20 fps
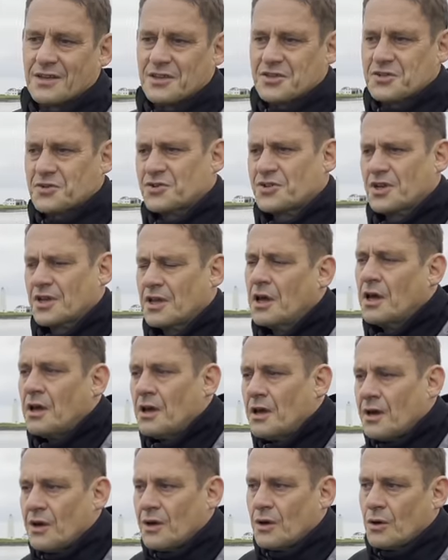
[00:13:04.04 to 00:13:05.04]
sort of say,
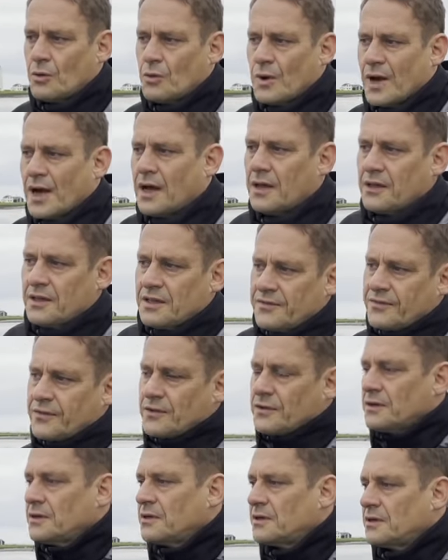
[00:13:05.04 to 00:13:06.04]

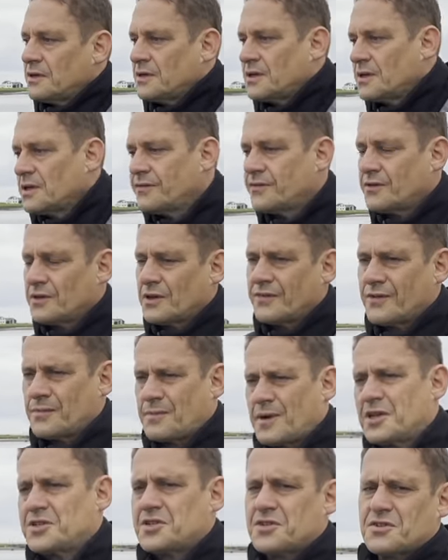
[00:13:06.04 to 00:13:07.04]
if a
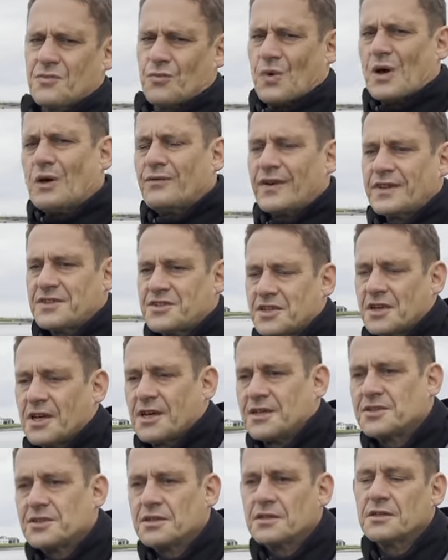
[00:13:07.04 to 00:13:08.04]
place isn't well
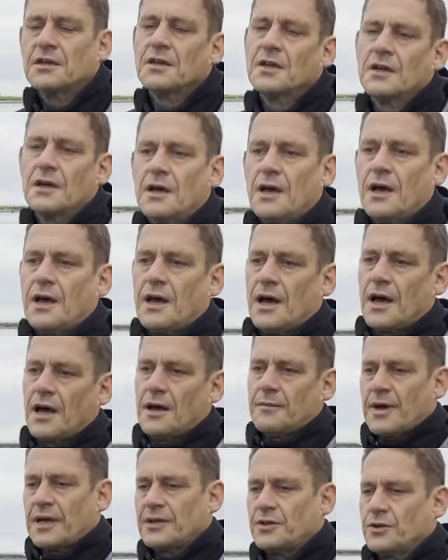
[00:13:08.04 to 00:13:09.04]
ventilated,
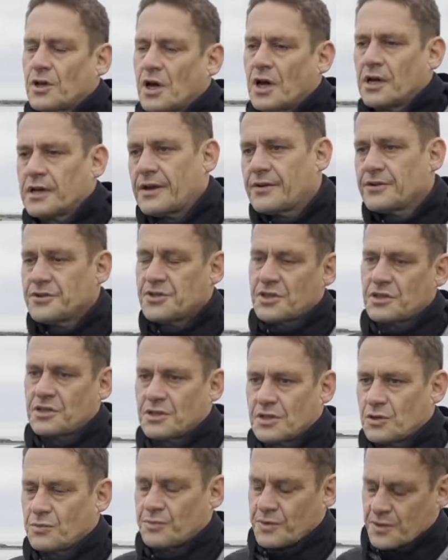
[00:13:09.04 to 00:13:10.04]
and you can't guarantee that you